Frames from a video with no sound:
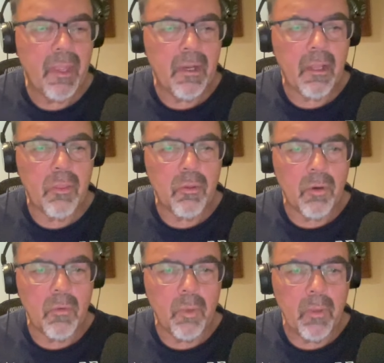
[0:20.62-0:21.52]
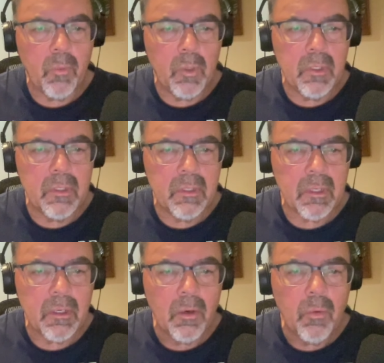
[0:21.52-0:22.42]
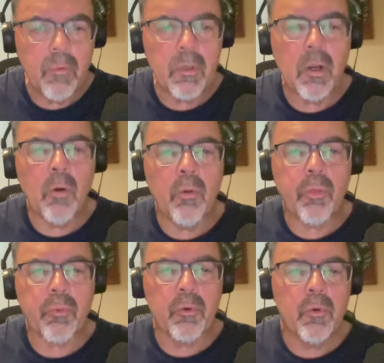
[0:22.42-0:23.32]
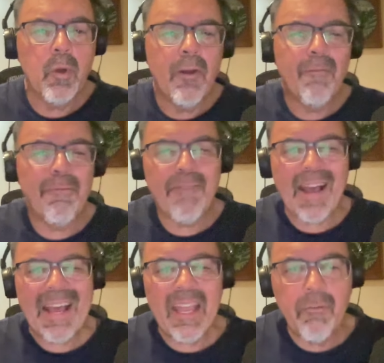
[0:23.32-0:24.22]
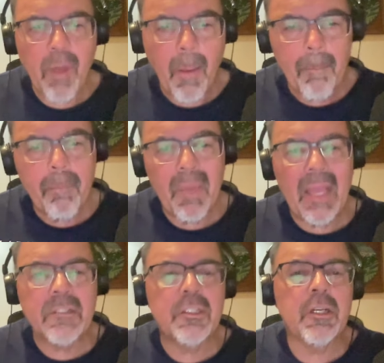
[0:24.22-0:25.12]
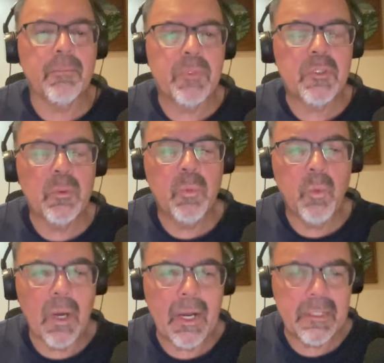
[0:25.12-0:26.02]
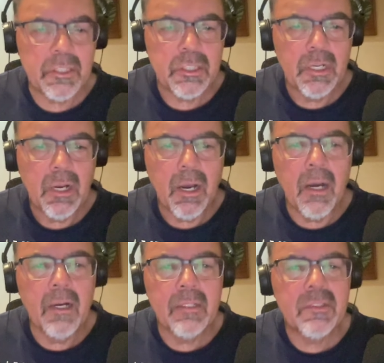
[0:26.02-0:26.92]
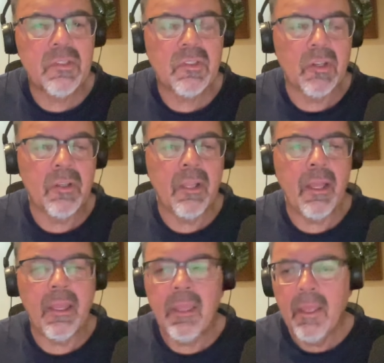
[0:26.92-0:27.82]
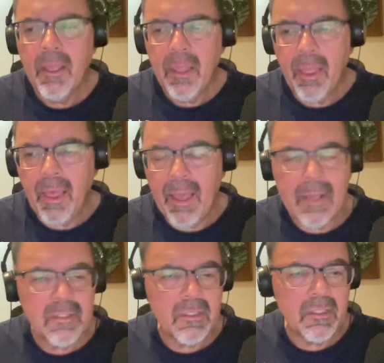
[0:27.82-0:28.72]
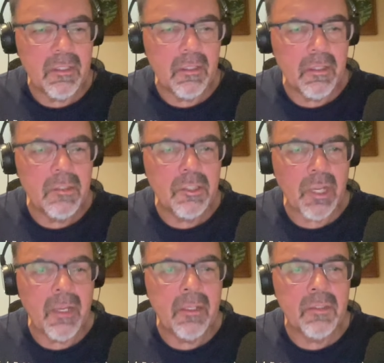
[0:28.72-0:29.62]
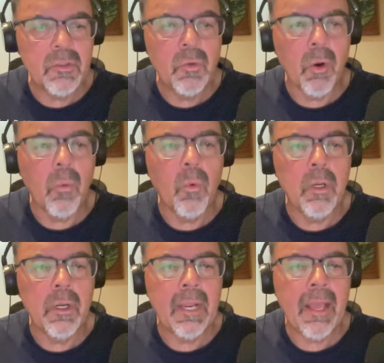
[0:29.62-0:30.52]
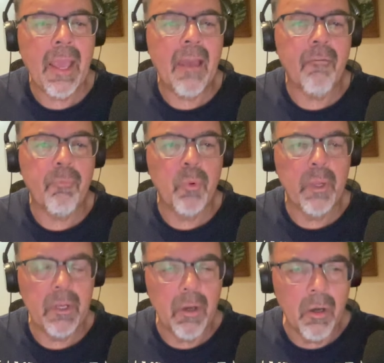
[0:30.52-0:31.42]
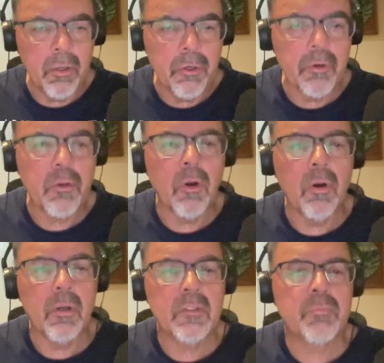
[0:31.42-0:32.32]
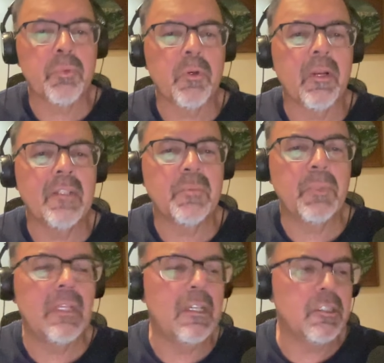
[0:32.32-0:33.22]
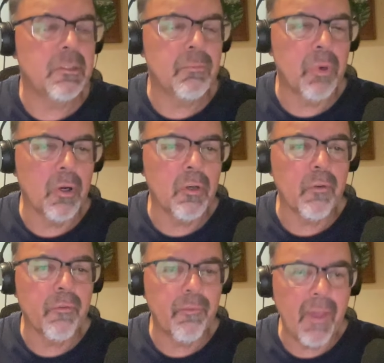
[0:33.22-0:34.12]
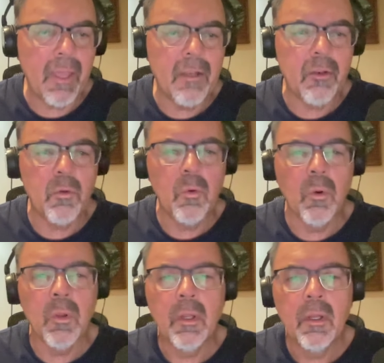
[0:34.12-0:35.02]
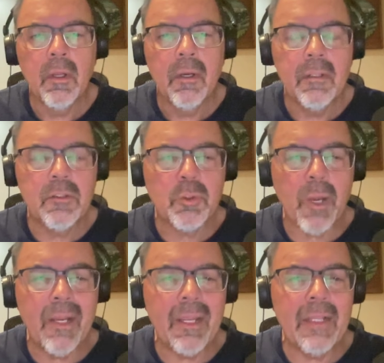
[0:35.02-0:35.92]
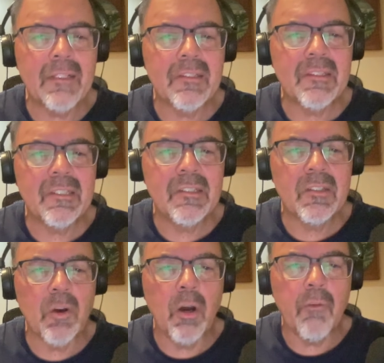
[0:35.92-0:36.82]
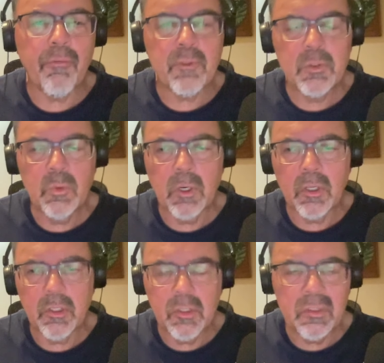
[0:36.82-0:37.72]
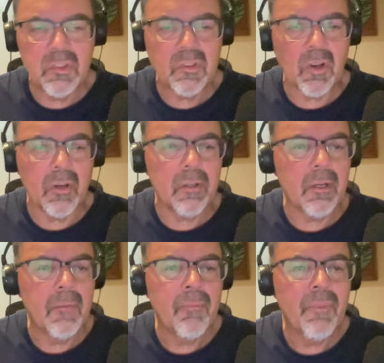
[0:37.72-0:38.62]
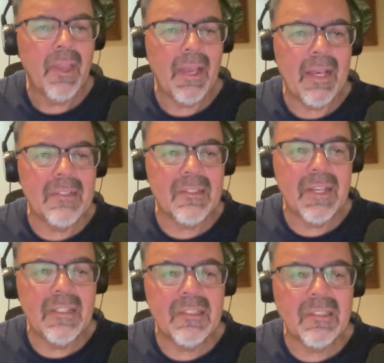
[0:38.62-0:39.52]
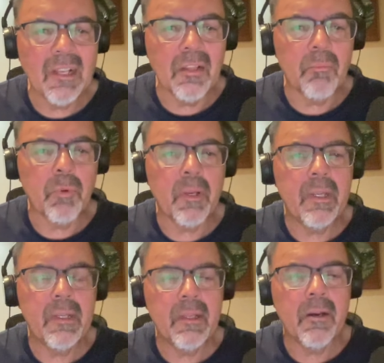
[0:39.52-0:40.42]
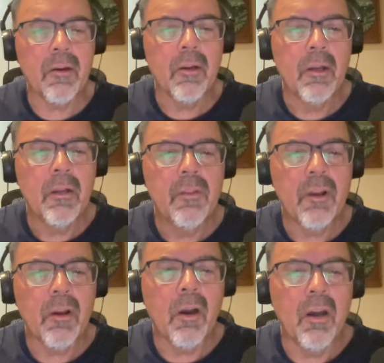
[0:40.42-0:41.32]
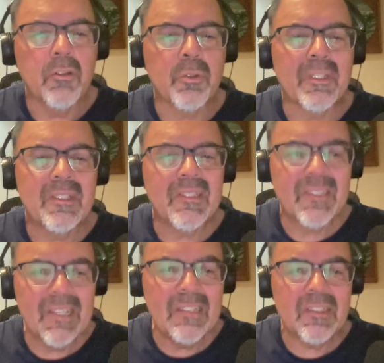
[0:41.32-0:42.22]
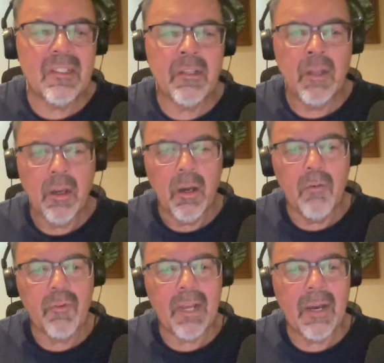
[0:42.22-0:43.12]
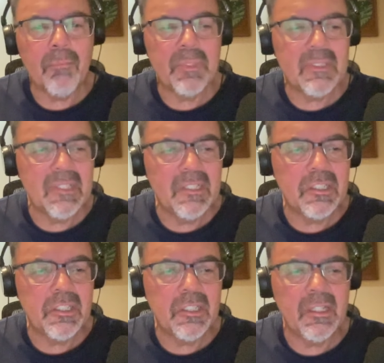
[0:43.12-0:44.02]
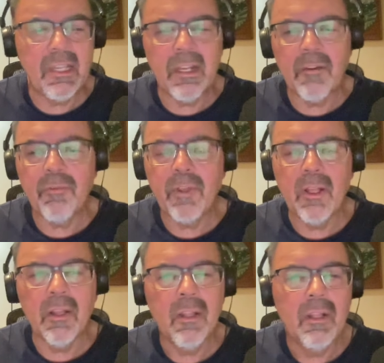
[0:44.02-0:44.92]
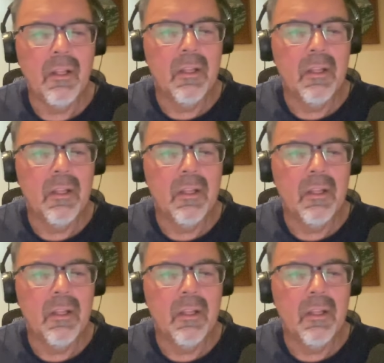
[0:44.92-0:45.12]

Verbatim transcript: and I thought we would uh, we would go through five matchups to watch on Sunday as the, the Giants, who are one and a half point underdogs per SB Nation partner FanDuel. Uh, try to get the season off to a good start as they celebrate their their 100th season of competition in the NFL.